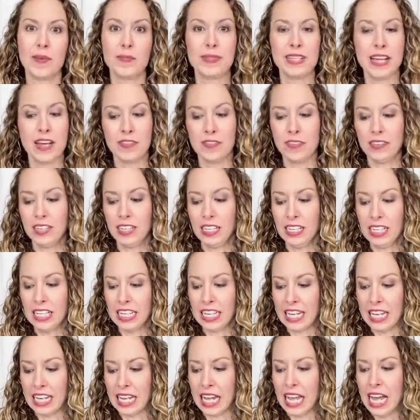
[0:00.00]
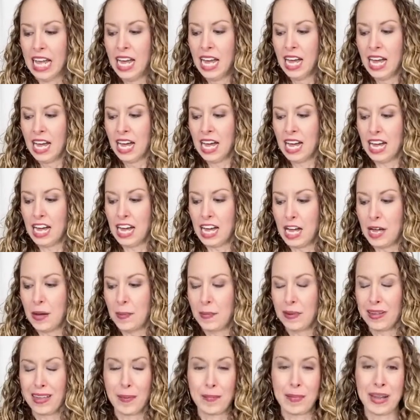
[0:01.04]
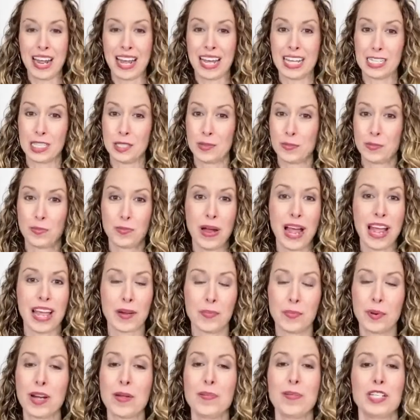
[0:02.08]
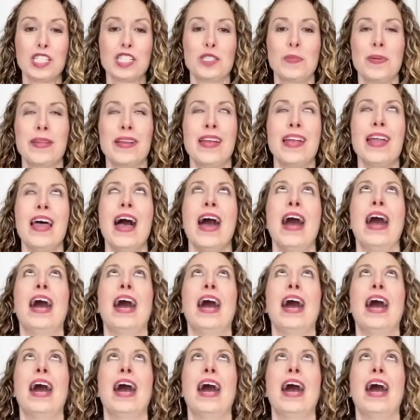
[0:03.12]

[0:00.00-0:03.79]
Definitely, I could pretty much spend an